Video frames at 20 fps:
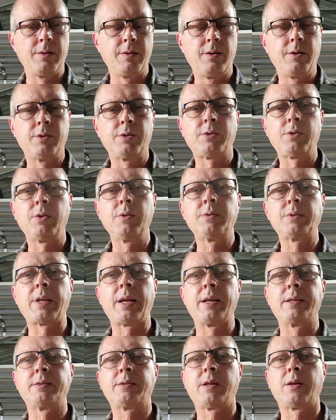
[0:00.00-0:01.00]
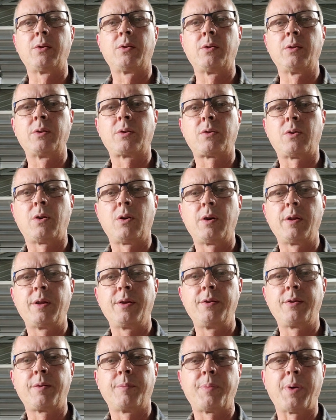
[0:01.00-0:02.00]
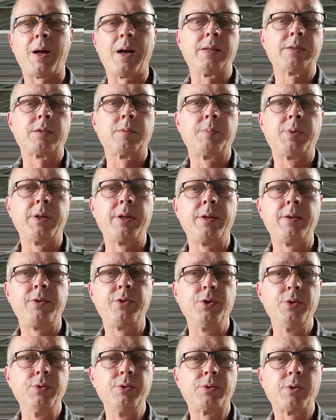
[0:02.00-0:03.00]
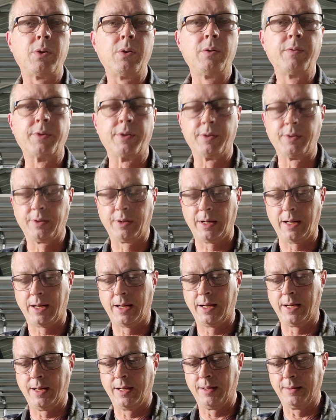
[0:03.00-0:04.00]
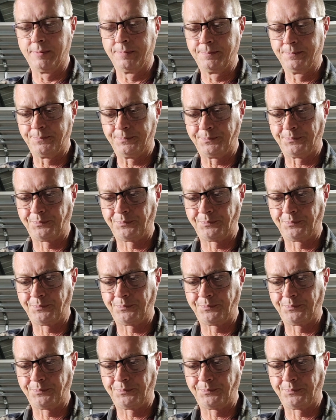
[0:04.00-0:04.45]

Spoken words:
there are certain things that are on the car that you could possibly use over, and